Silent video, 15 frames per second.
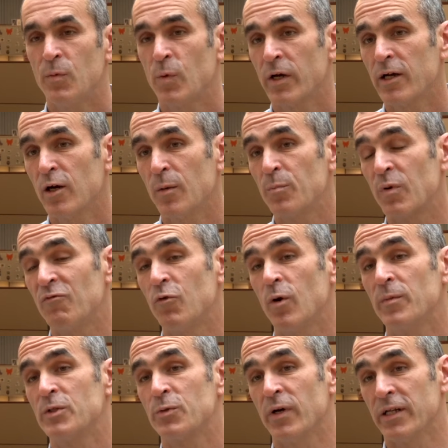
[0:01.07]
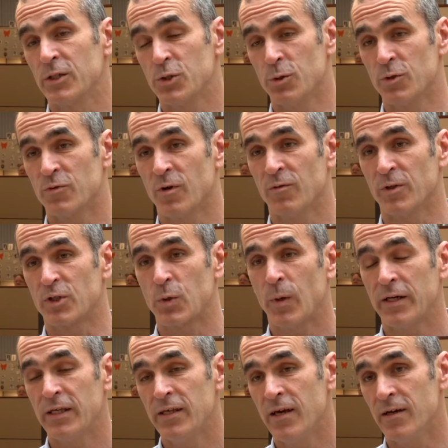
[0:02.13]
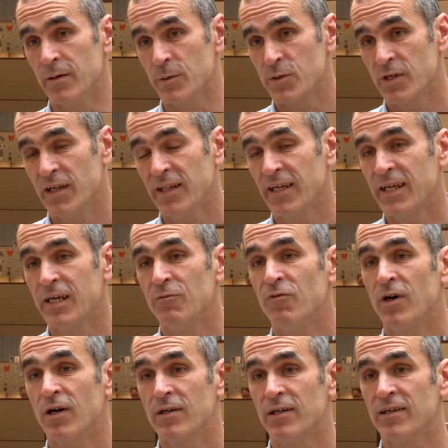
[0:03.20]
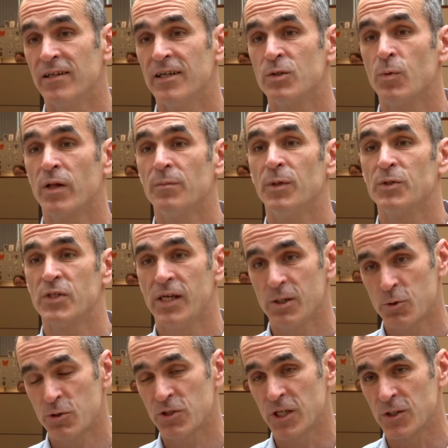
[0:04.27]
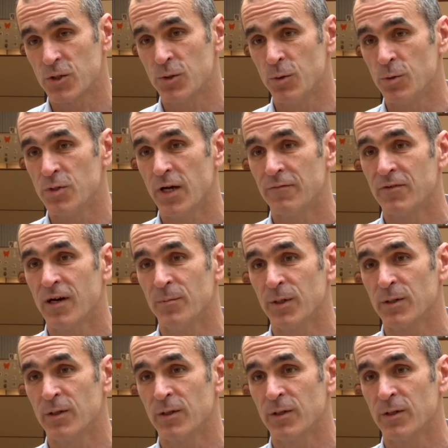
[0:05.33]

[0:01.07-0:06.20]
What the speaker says: I've been working on performance running shoes for over 20 years, and the Kinvara is one of the most interesting shoes I've come